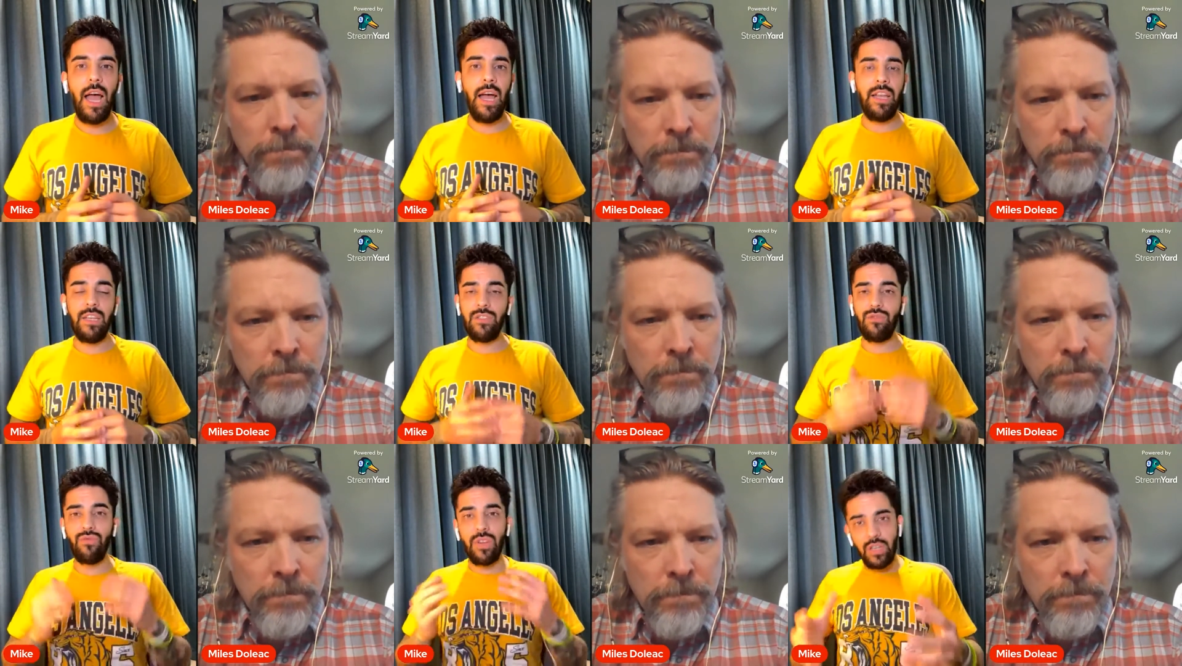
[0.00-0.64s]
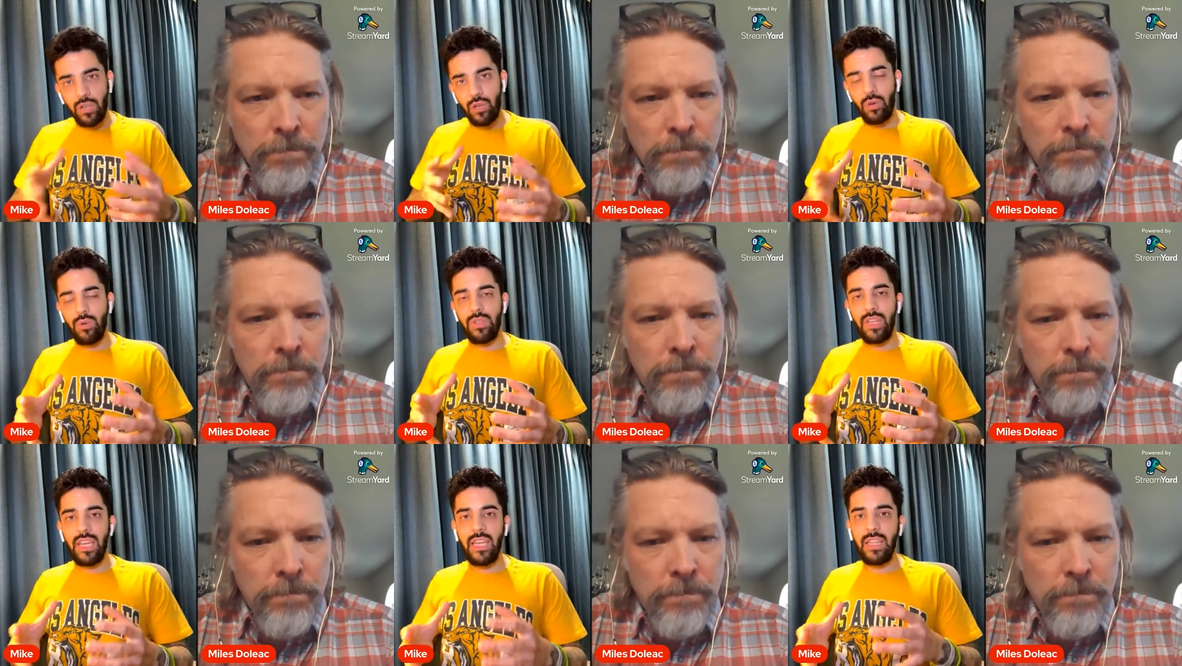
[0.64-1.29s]
Speaker 1: And it's really
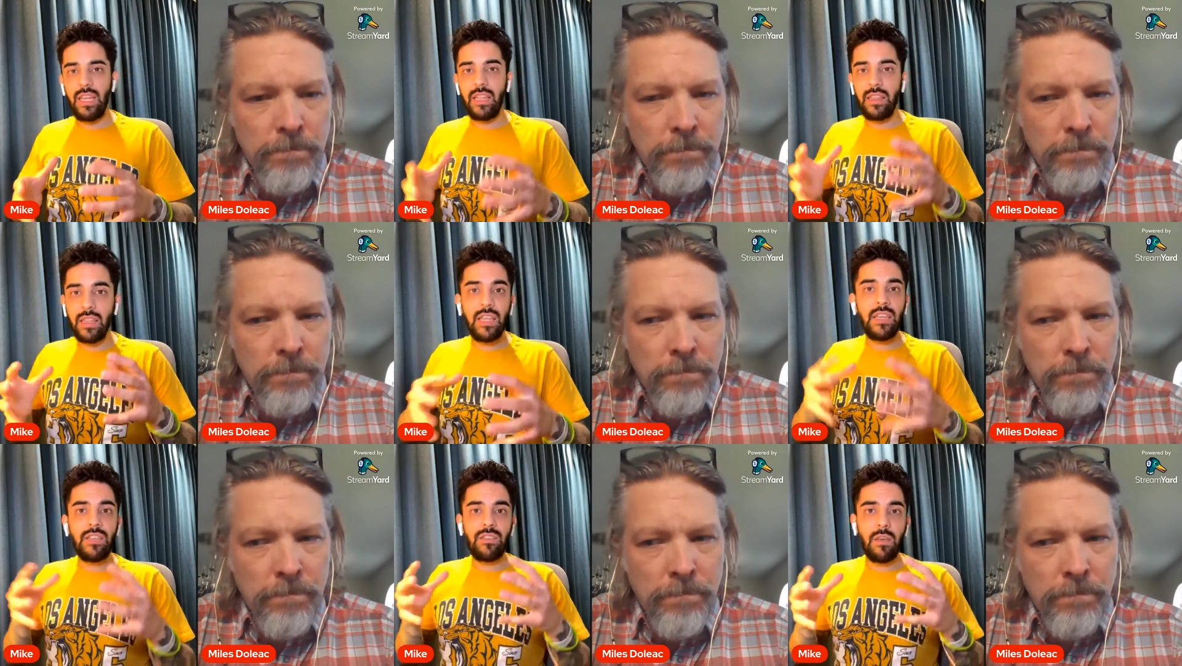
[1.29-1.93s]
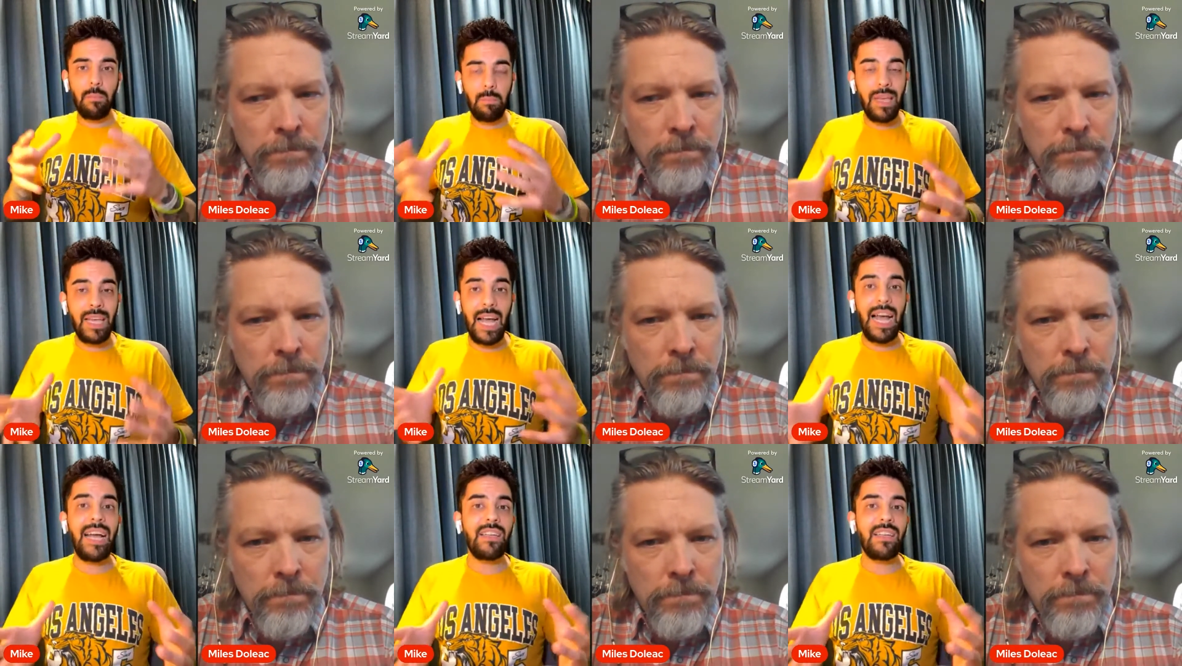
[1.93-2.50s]
cool to hear that these big